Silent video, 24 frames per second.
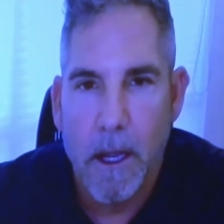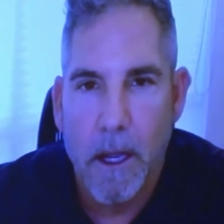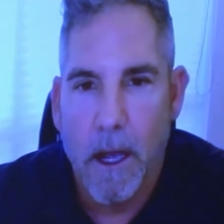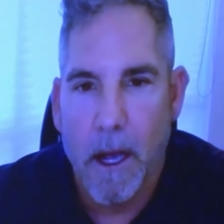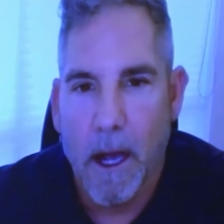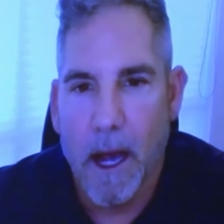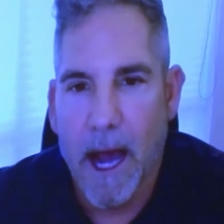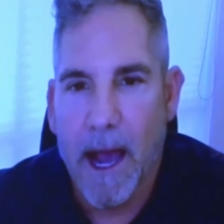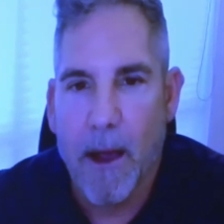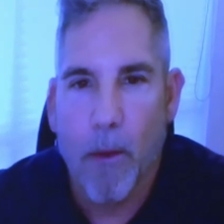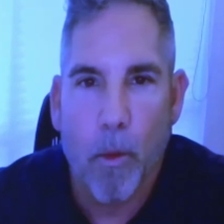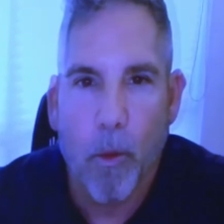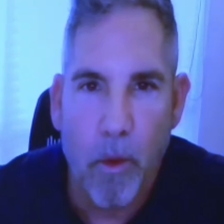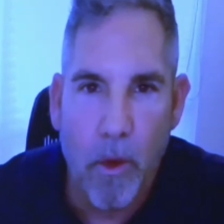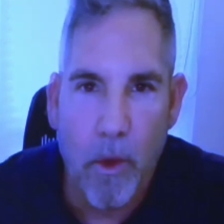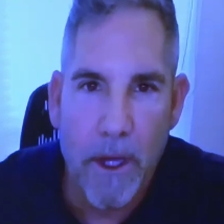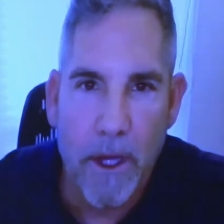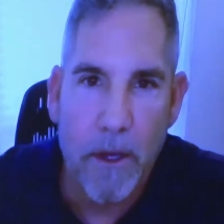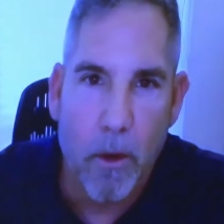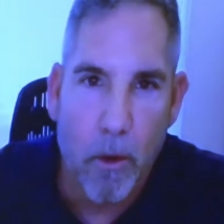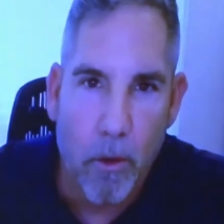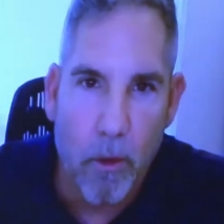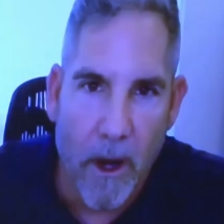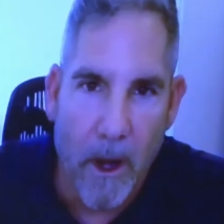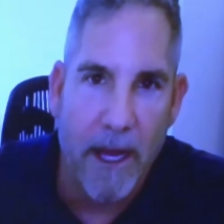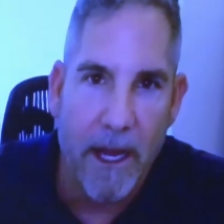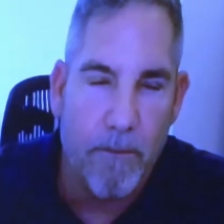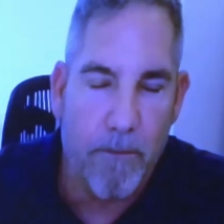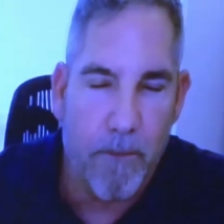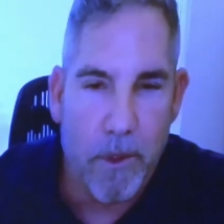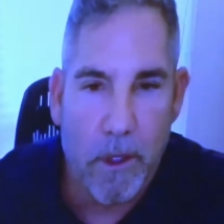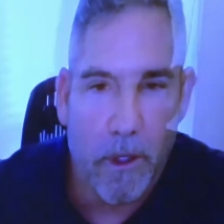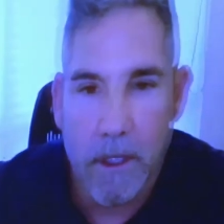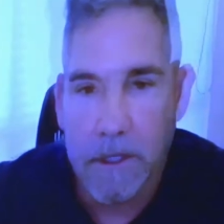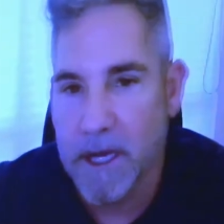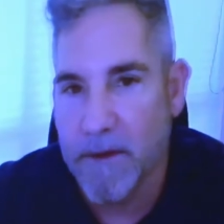I will write
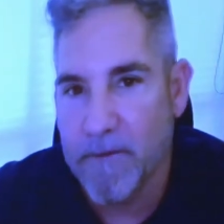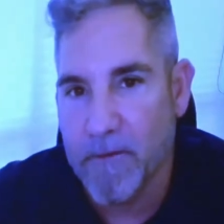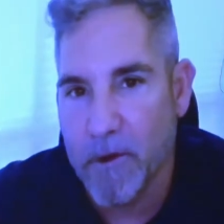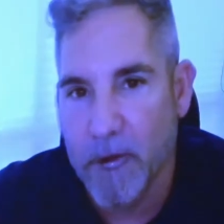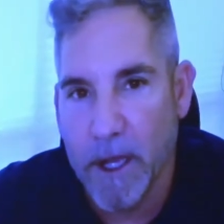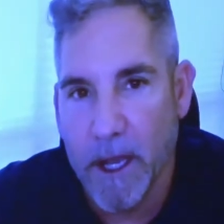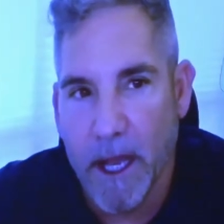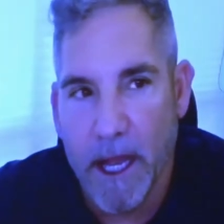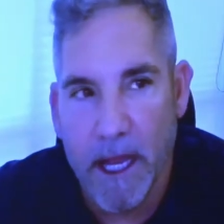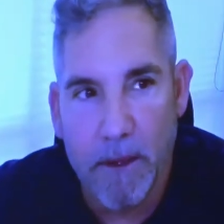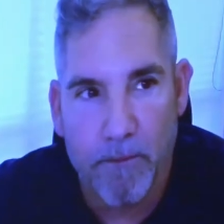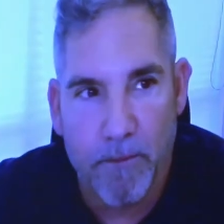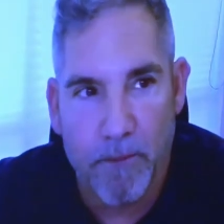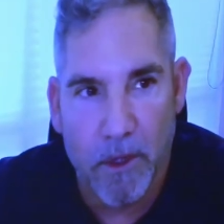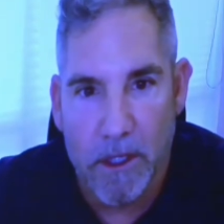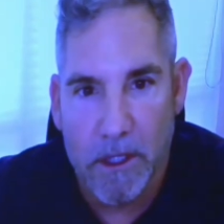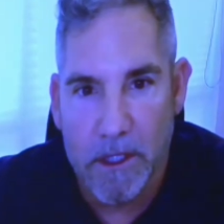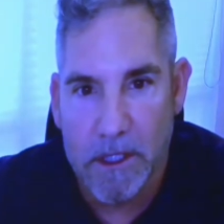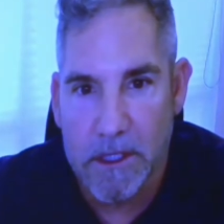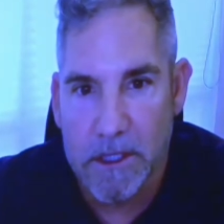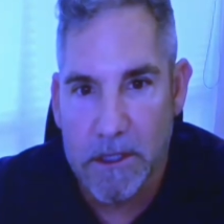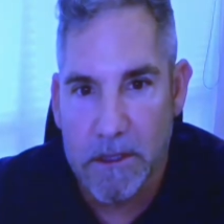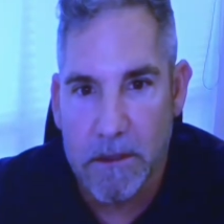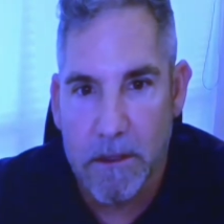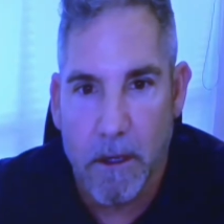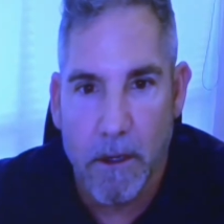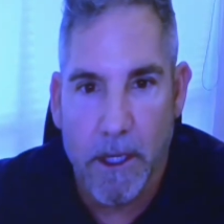books. I've written 8 books.